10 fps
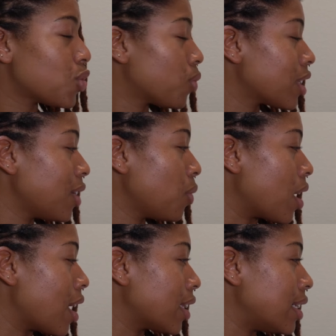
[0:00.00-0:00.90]
really
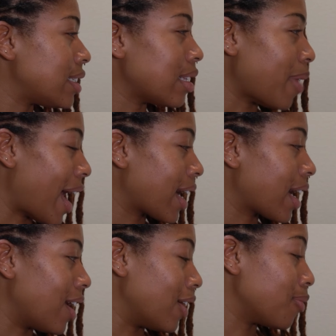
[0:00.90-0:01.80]
well into the back
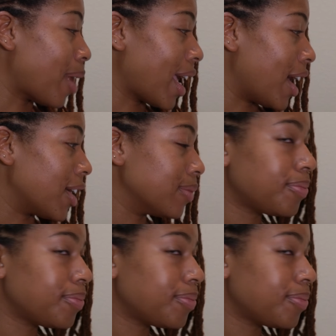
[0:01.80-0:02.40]
of my hair.